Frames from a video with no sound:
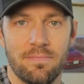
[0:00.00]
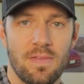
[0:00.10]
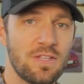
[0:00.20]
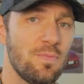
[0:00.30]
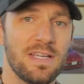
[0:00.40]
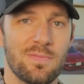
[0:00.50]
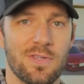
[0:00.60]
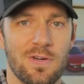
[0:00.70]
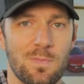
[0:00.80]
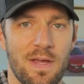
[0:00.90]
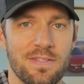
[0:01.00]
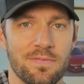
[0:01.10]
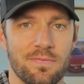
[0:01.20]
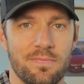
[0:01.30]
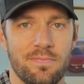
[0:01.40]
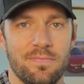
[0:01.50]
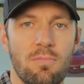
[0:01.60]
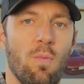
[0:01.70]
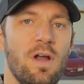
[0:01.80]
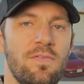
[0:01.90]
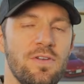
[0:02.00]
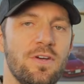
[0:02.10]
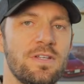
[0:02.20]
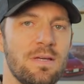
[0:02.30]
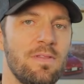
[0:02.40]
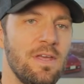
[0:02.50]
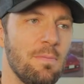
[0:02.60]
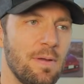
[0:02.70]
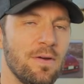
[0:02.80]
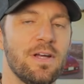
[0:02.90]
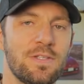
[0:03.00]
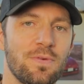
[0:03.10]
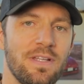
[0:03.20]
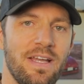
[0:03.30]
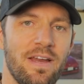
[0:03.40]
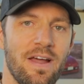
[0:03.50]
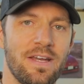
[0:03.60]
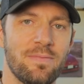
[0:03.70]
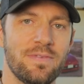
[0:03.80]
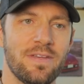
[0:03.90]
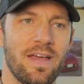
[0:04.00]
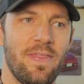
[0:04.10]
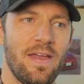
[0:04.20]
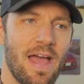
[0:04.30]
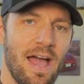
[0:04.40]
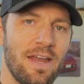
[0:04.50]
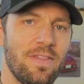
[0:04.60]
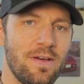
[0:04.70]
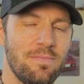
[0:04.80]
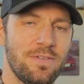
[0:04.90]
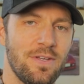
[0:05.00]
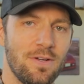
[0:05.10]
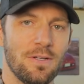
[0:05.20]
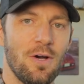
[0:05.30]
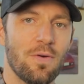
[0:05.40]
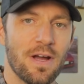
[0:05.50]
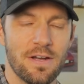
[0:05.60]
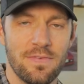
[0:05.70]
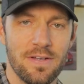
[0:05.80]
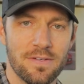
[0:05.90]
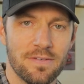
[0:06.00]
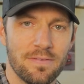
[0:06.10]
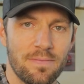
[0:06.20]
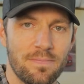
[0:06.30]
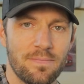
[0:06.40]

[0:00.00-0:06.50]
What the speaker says: That's what makes them so expensive. But what if you took some of the appearance related items and then added them to your lower end vehicle?